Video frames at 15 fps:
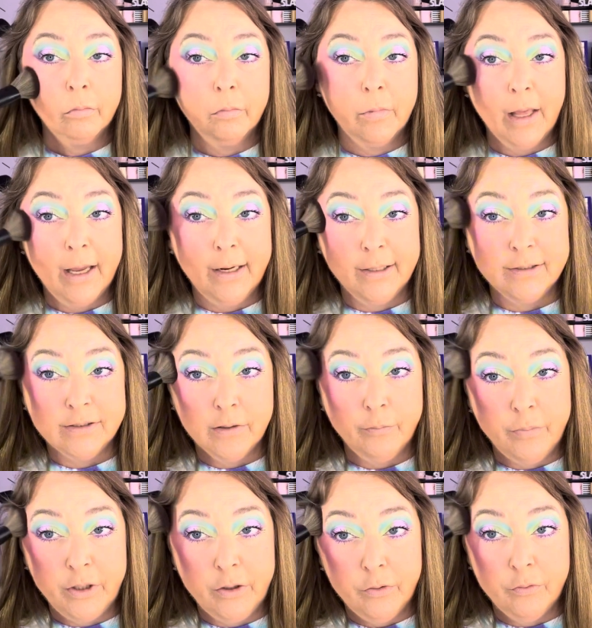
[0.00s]
That is a
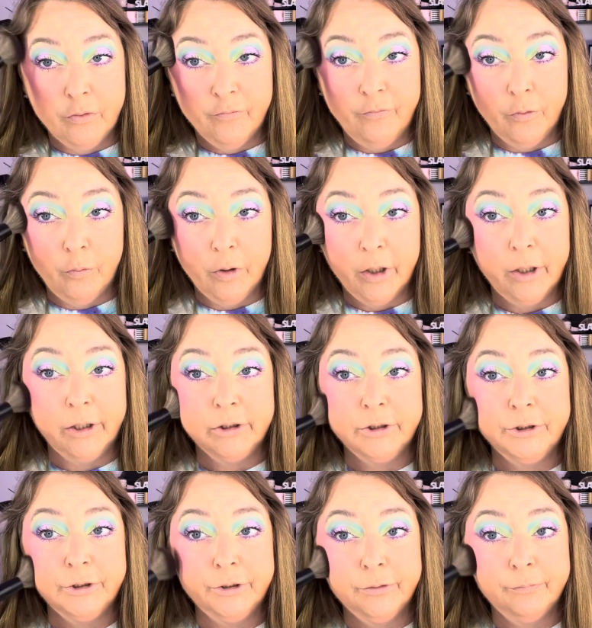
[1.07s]
beautiful
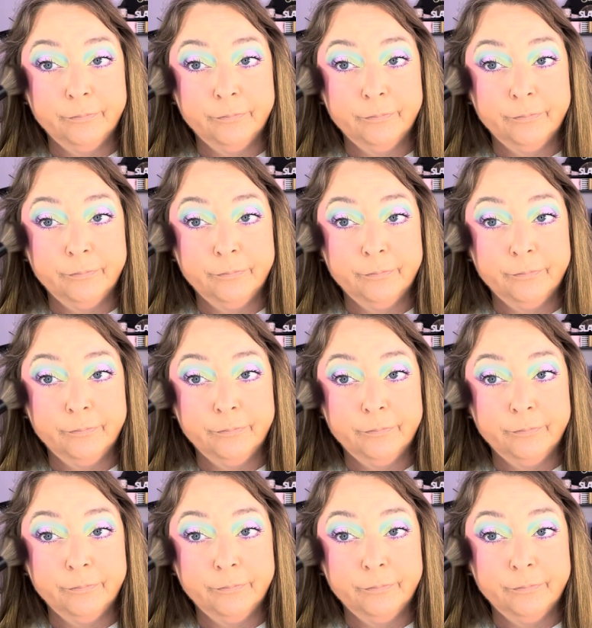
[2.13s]
blush.